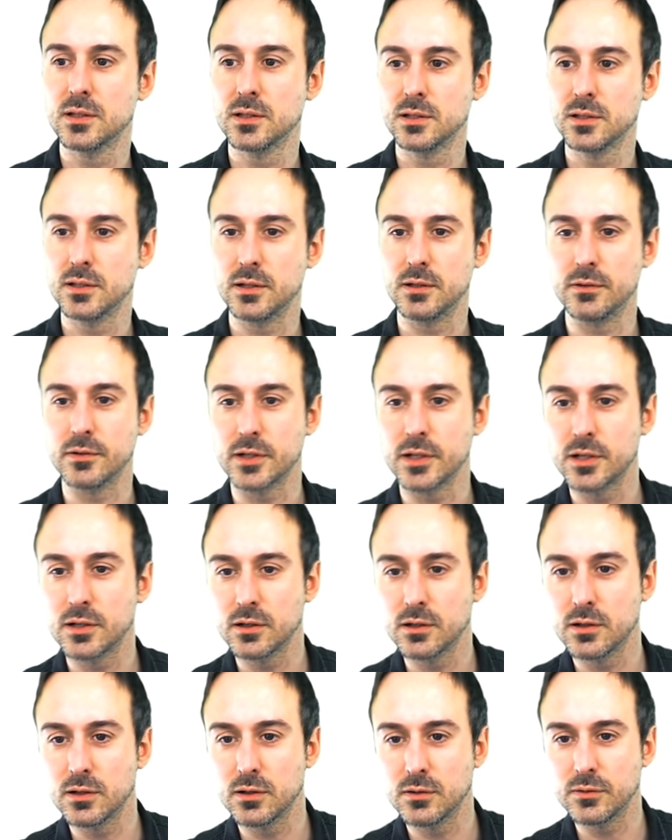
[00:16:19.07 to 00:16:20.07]
There we
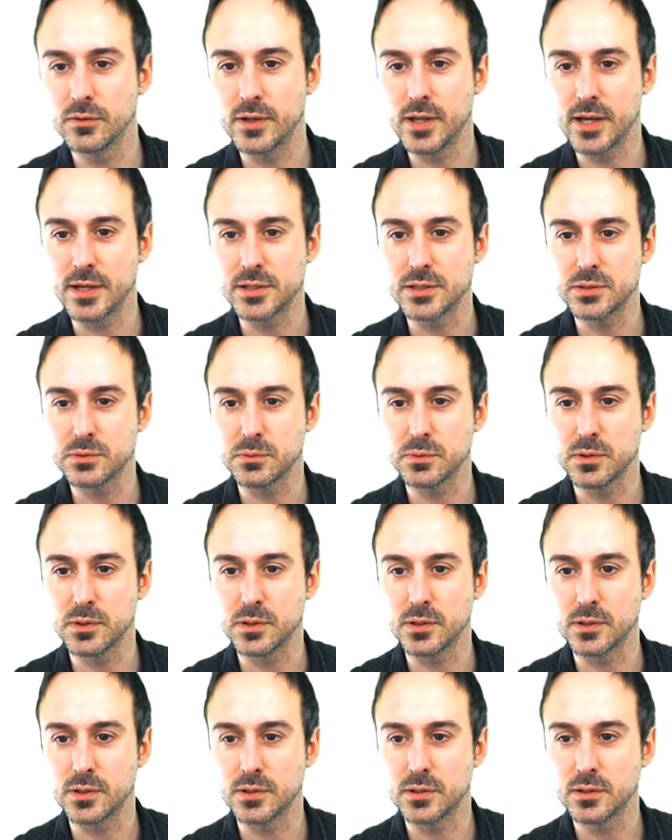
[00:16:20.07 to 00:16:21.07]
go. Nice
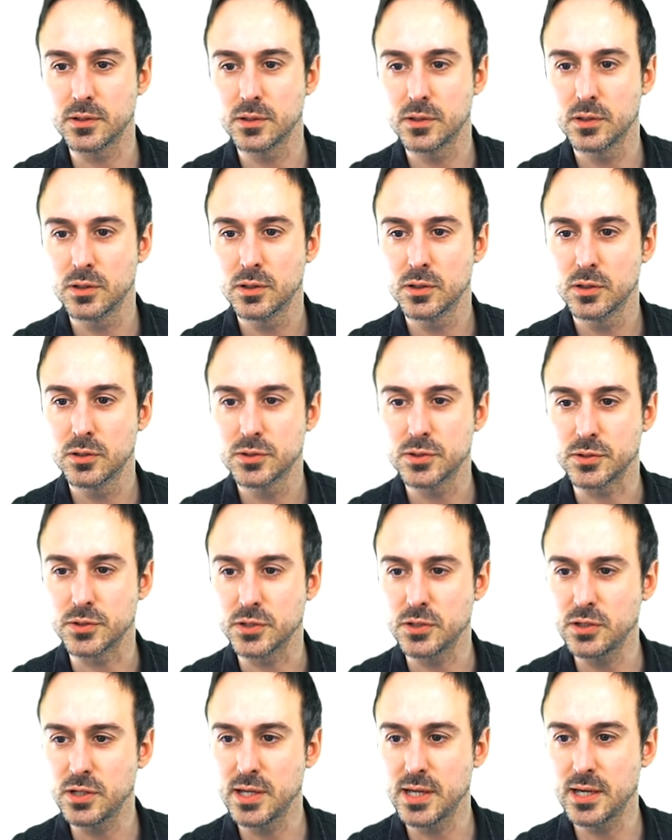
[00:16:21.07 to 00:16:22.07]
one. So you
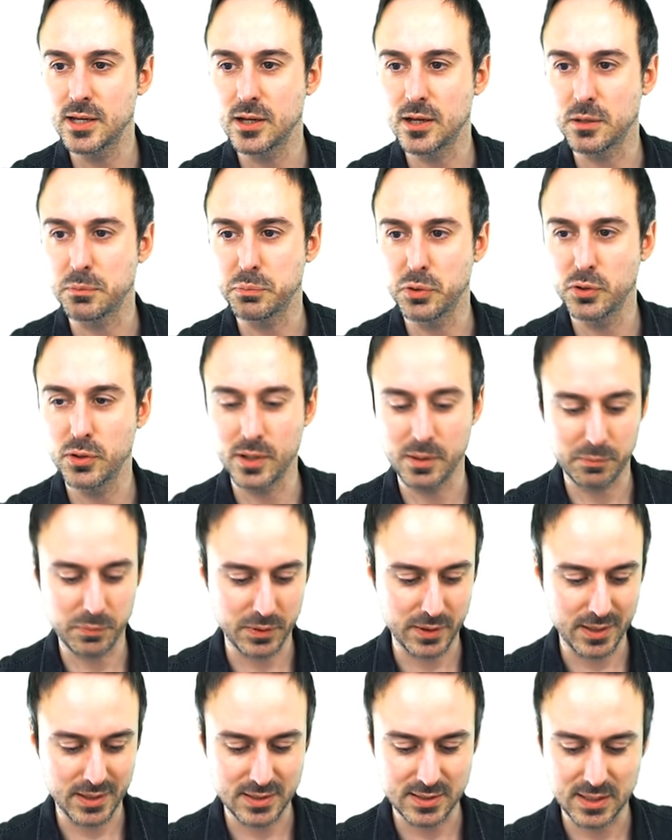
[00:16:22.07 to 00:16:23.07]
cannot put up with
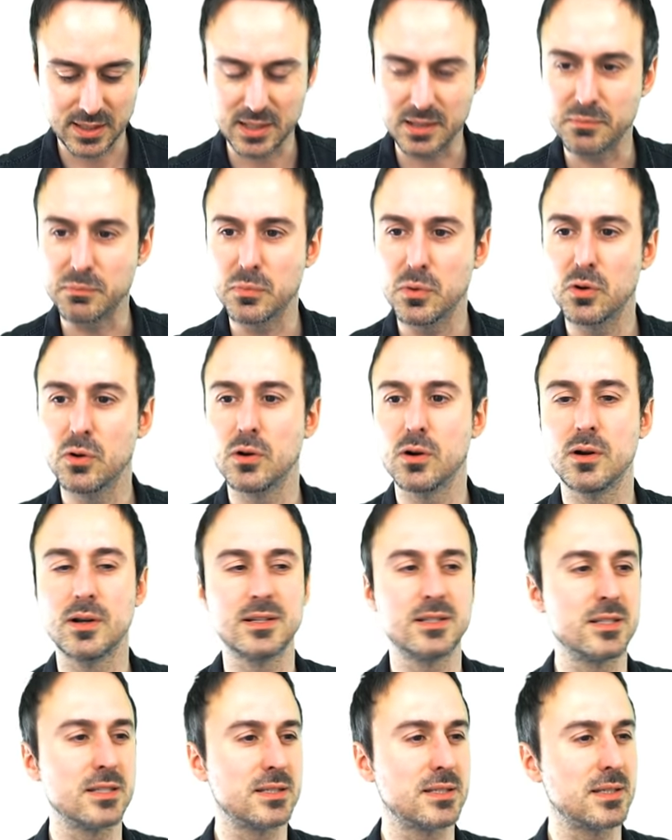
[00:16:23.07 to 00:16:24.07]
this anymore.
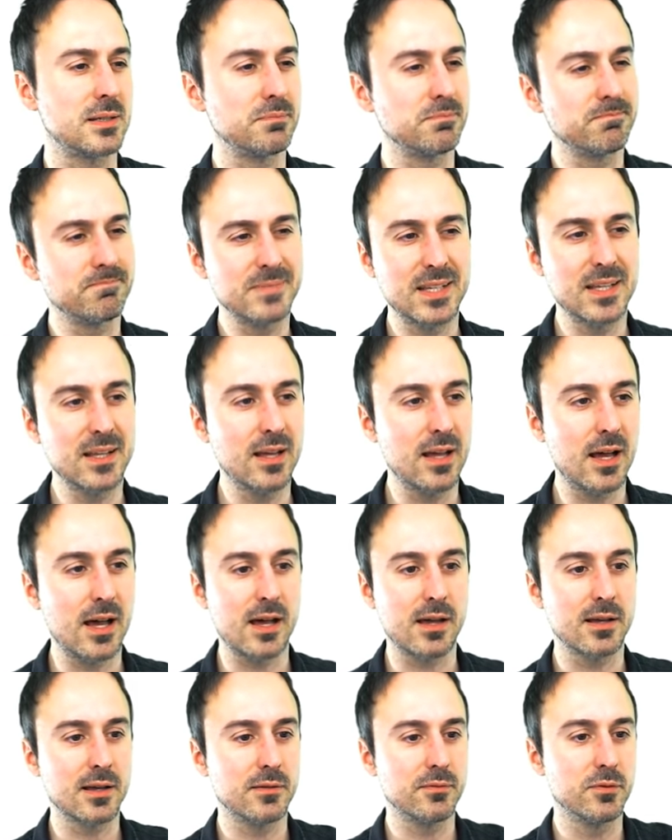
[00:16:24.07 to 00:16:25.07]
It's just, nah,
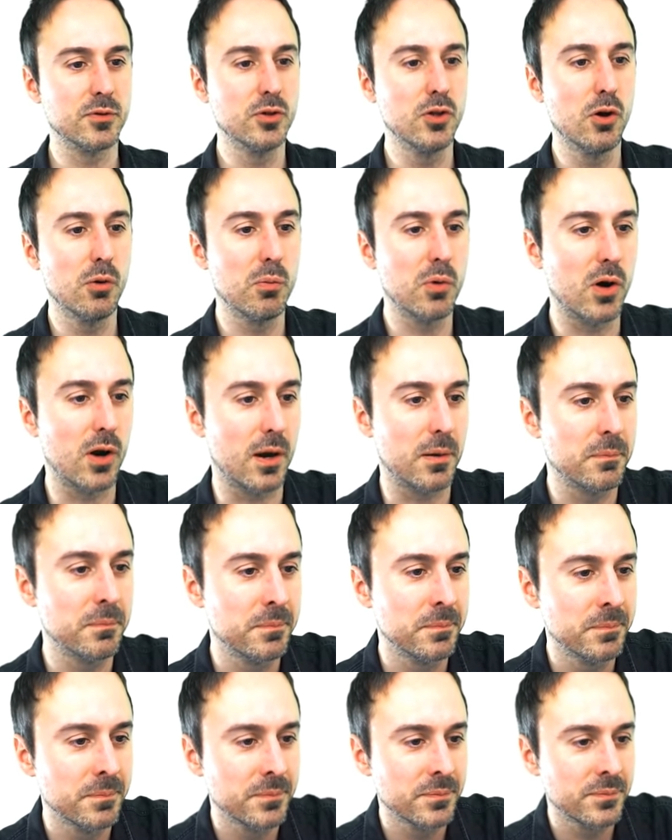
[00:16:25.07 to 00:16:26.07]
no more.
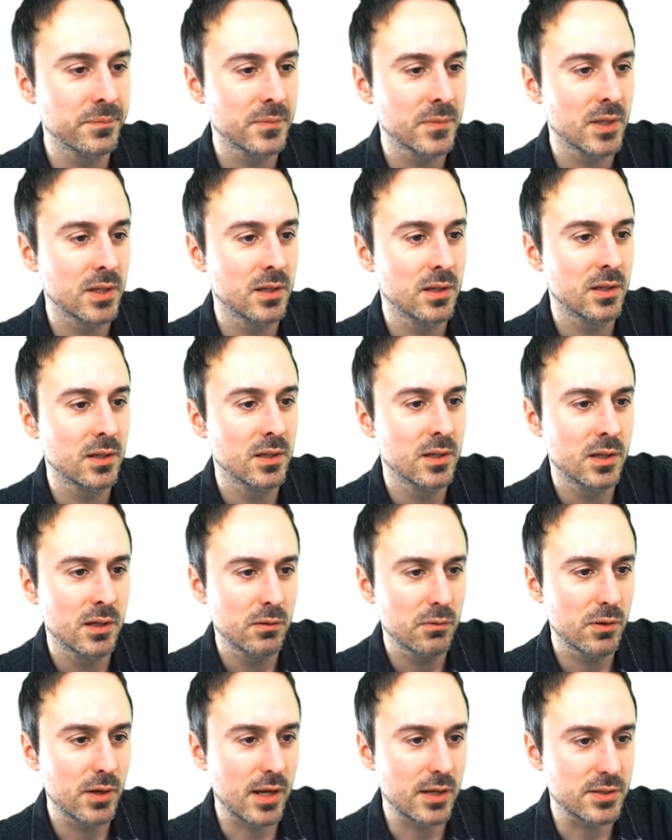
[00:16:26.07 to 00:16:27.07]

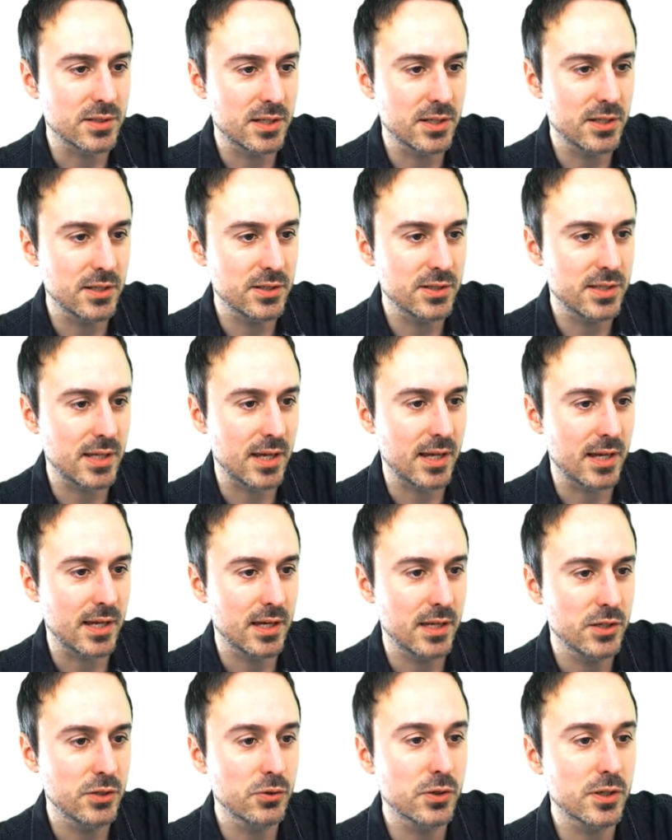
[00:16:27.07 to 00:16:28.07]
What else can you say?
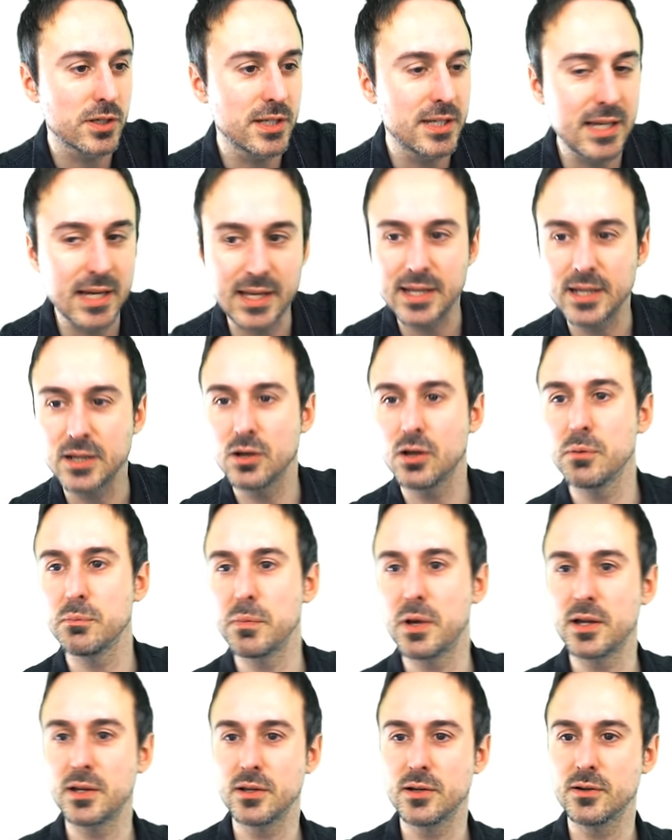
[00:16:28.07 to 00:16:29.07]
You're getting on
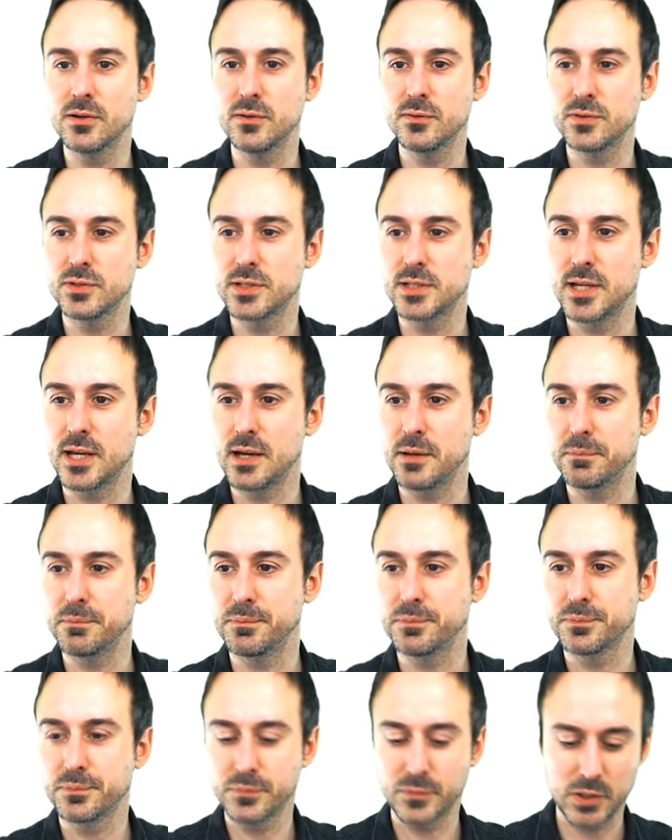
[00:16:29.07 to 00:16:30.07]
my nerves. Yep,
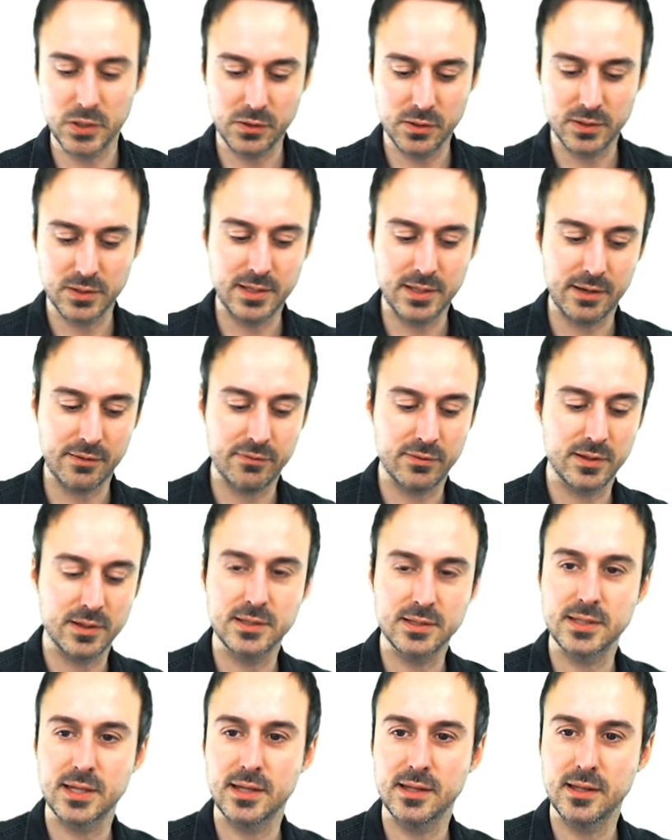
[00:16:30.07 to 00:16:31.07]
you could definitely
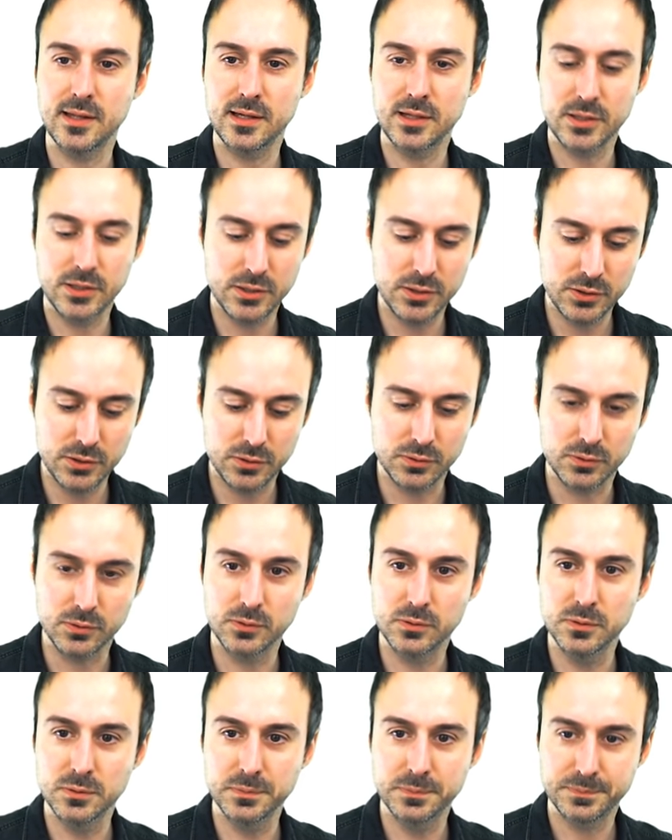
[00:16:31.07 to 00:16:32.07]
say that.
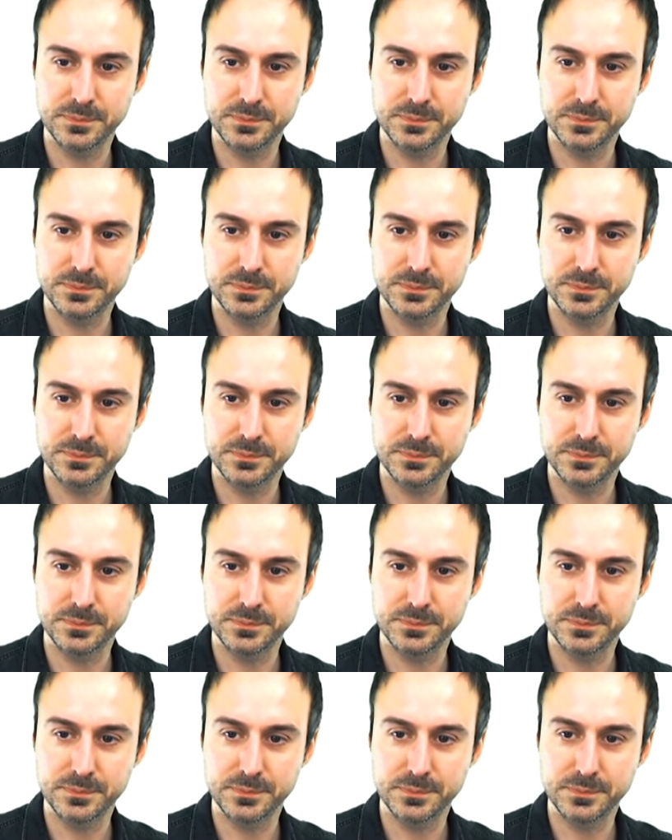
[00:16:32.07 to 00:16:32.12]
You